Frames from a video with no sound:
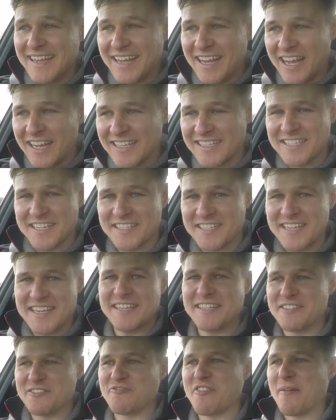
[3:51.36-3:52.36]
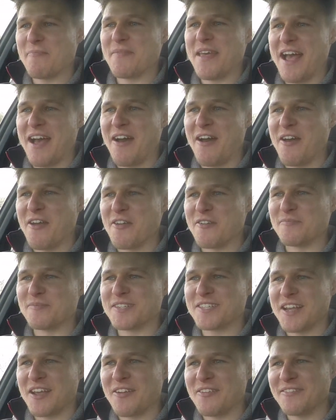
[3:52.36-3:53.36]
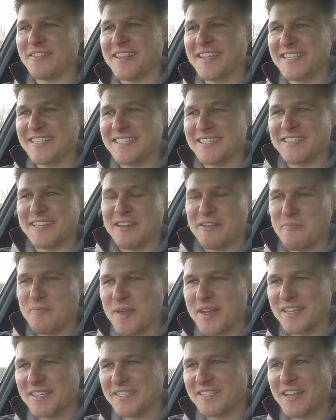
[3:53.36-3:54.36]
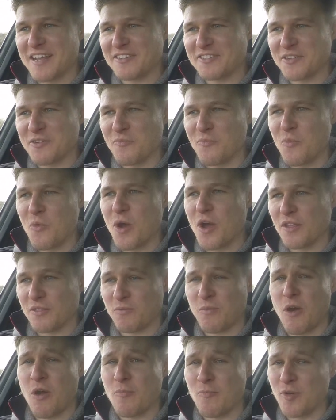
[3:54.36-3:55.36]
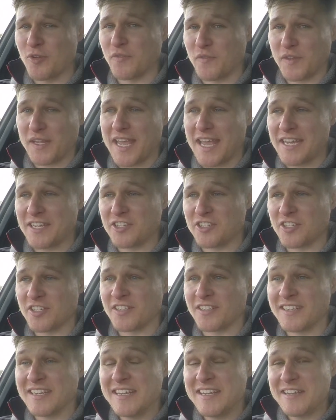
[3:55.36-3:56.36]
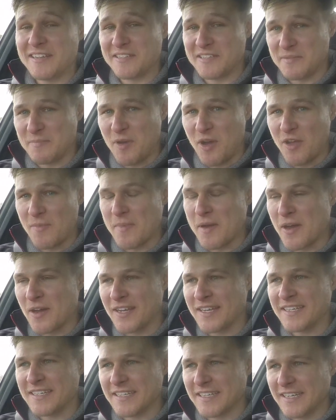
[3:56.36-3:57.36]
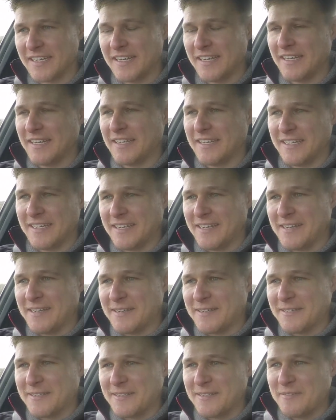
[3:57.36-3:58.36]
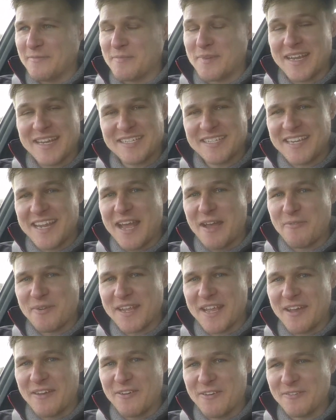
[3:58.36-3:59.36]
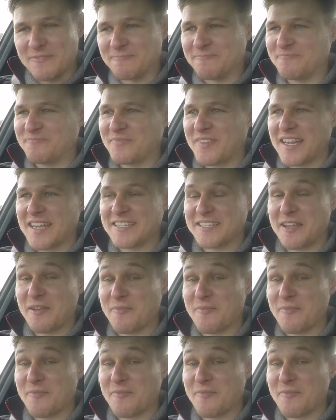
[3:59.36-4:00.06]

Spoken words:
I just need to drum that home. So this is going to be such a worthwhile modification to my mind. Let's see how we get on. Let's get up